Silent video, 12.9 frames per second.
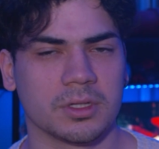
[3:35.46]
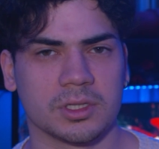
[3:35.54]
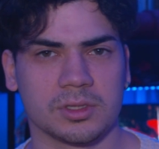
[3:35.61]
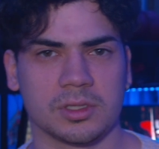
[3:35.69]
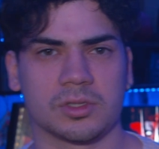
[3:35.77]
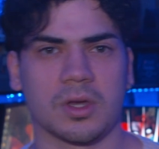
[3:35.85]

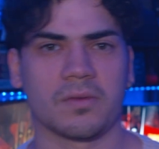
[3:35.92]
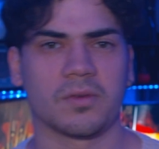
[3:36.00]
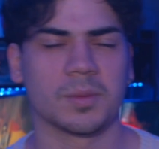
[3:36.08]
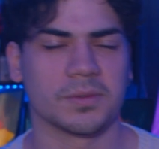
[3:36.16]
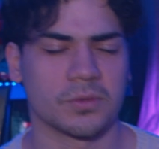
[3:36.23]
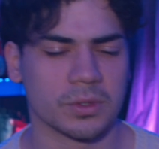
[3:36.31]
the
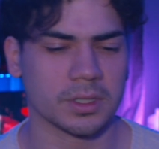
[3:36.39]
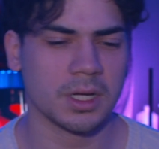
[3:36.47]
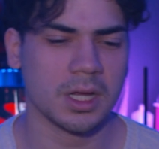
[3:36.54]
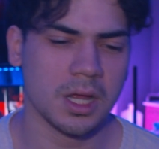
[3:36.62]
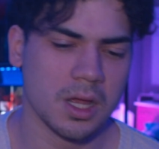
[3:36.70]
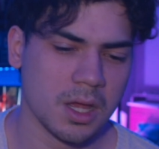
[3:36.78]
software before,
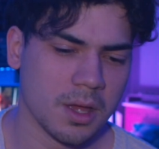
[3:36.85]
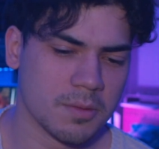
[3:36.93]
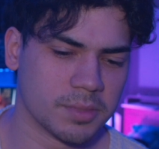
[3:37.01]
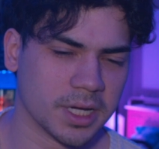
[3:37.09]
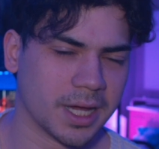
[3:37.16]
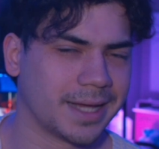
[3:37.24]

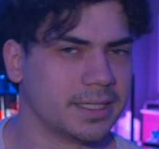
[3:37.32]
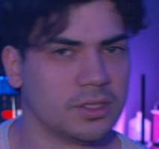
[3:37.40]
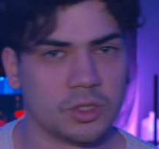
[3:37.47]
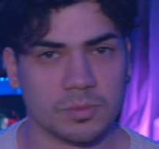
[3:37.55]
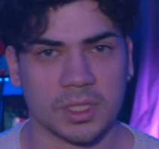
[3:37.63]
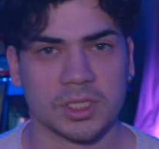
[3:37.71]
but I
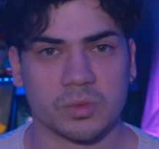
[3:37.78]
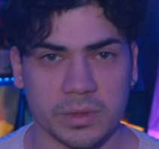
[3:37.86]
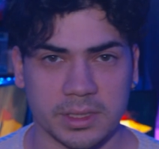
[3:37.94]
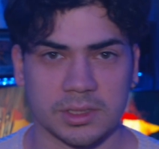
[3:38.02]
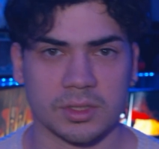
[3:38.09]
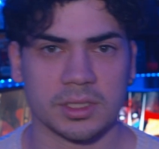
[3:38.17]
didn't do much
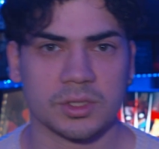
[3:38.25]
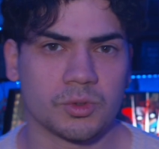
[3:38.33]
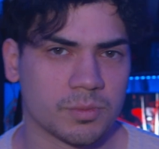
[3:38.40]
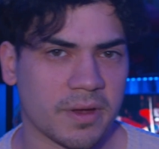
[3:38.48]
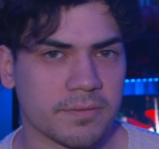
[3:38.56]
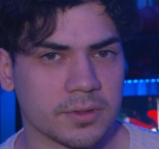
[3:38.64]
with it. So this
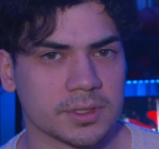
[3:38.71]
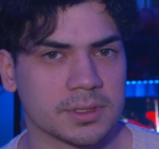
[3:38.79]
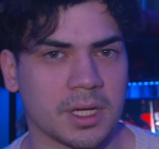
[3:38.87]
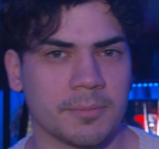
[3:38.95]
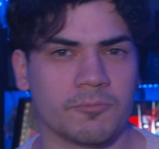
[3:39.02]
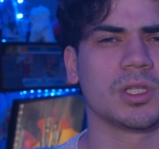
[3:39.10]
was my first
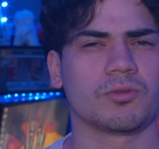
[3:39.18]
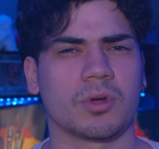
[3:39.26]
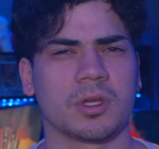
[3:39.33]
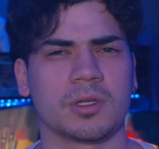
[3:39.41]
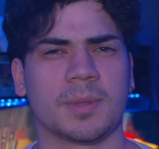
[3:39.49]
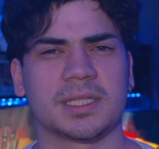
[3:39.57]
time really
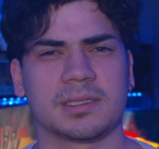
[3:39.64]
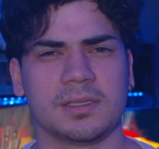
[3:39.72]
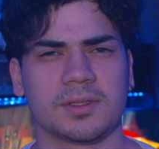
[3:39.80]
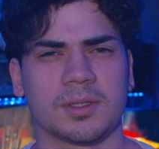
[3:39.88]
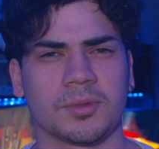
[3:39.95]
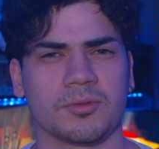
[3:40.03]
rolling my
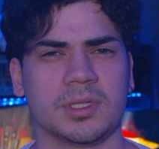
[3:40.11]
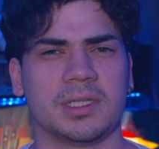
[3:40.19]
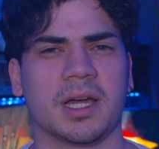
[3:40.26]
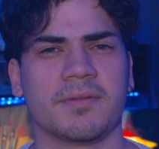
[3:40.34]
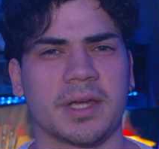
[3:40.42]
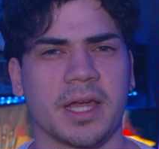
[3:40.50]
sleeves up and really
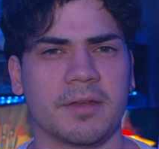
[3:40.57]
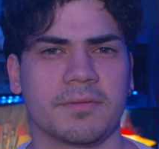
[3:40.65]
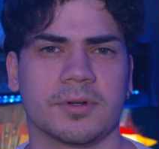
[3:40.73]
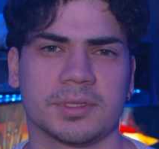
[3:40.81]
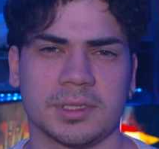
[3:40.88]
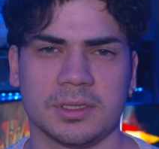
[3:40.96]
diving headfirst